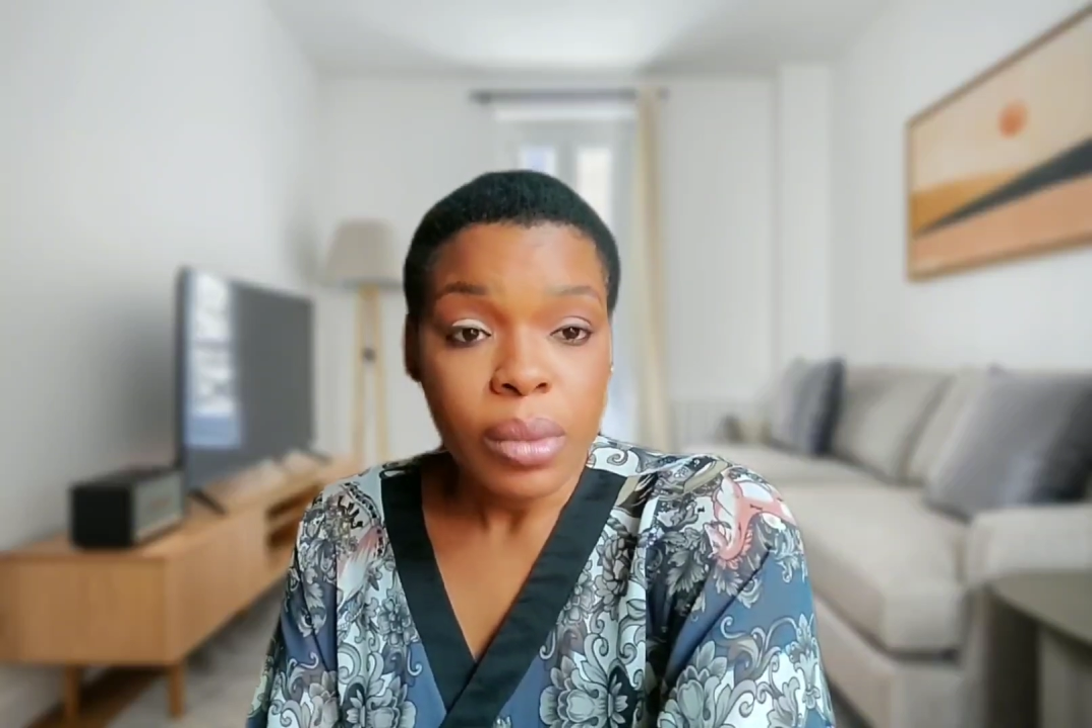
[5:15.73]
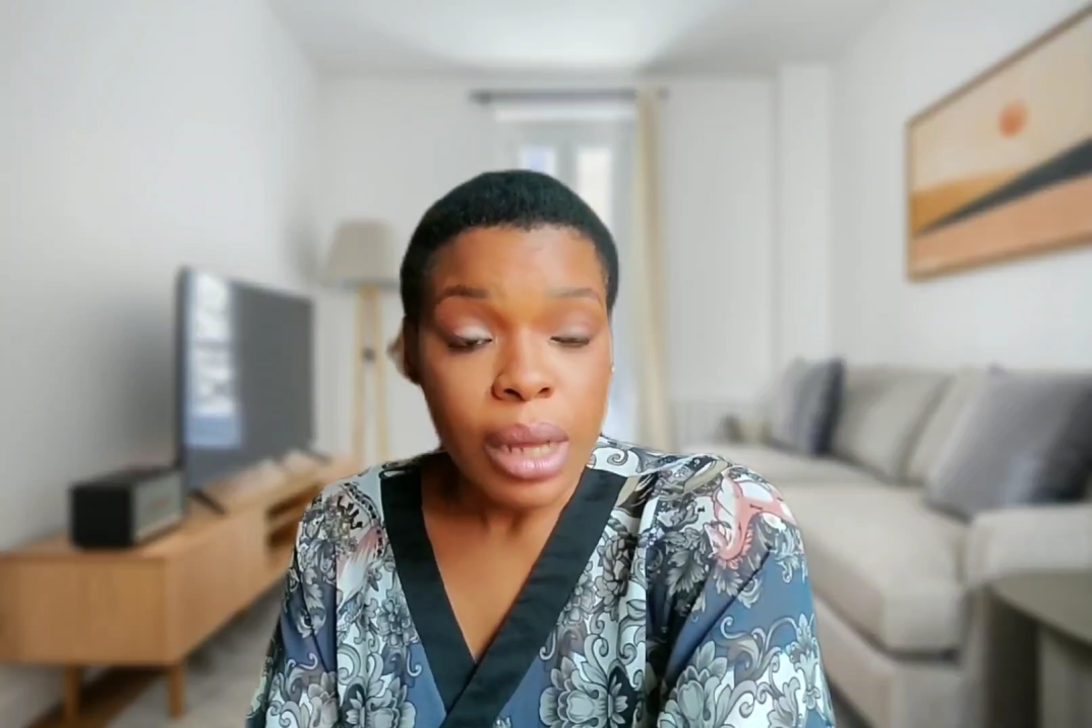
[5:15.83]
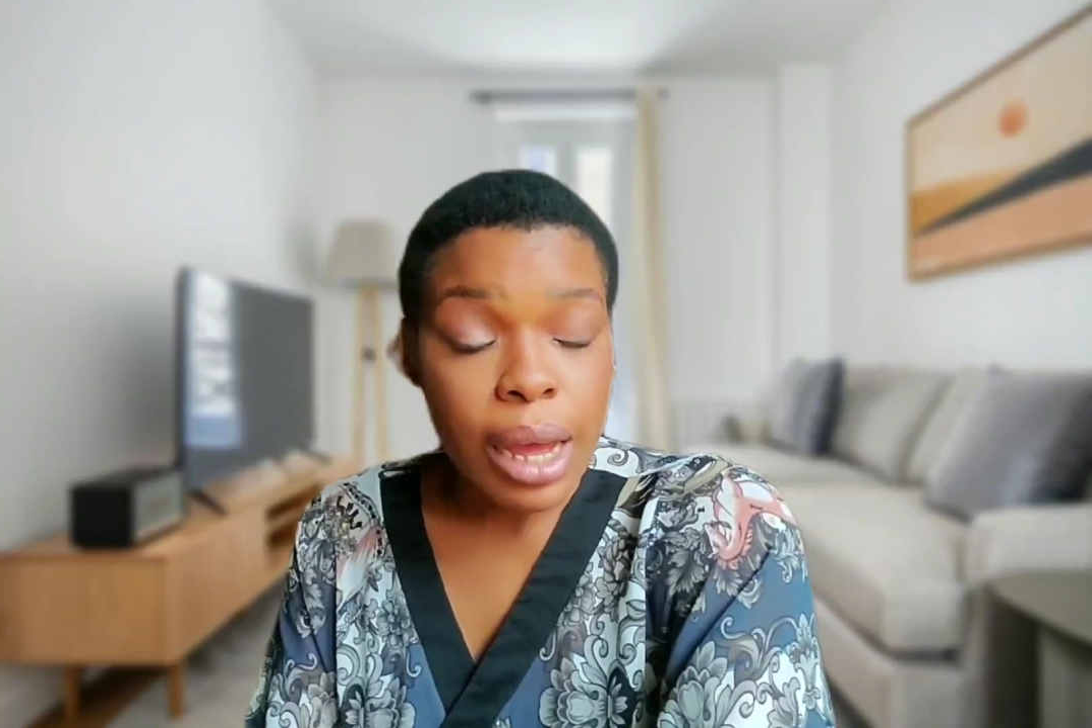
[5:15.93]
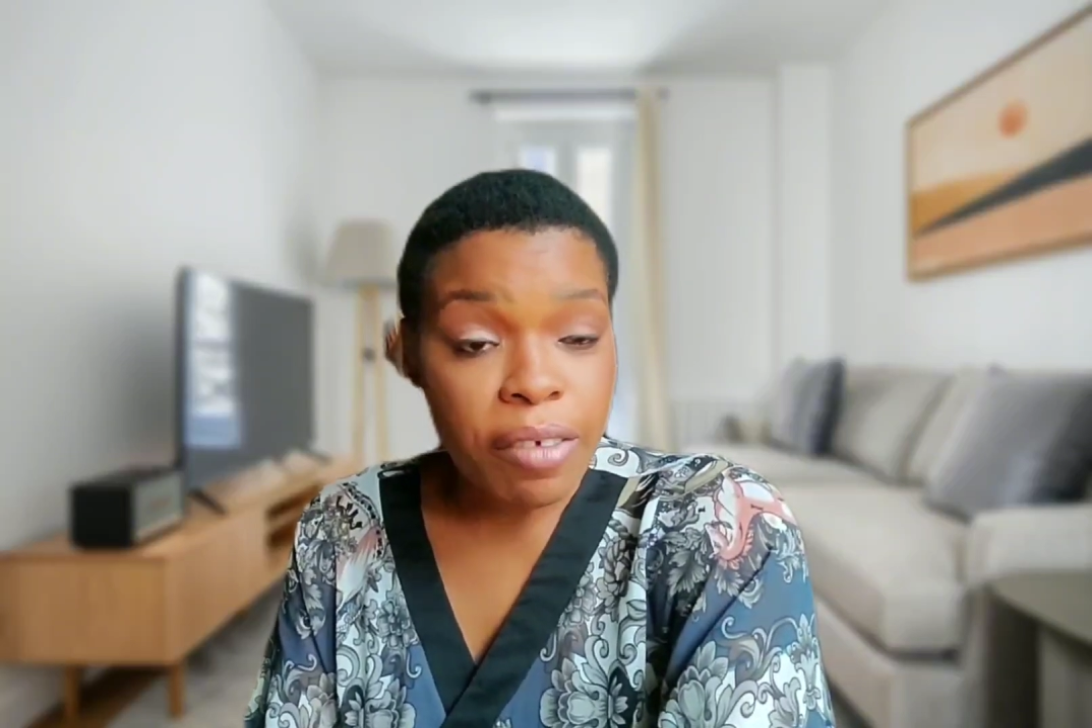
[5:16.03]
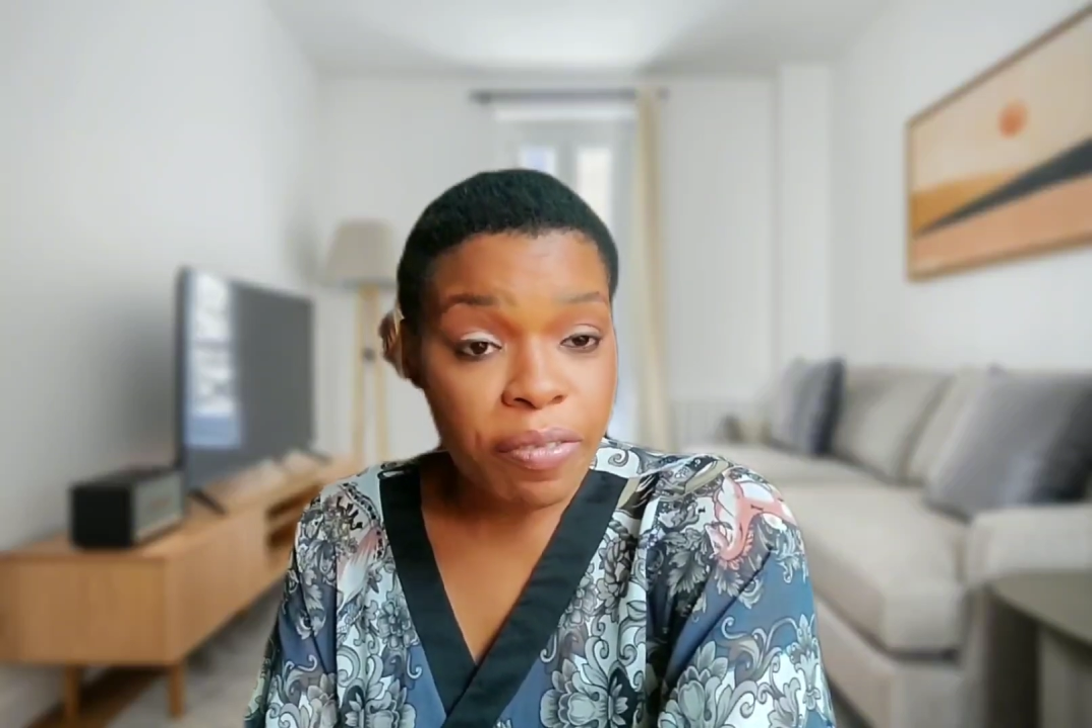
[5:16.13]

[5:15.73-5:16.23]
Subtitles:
and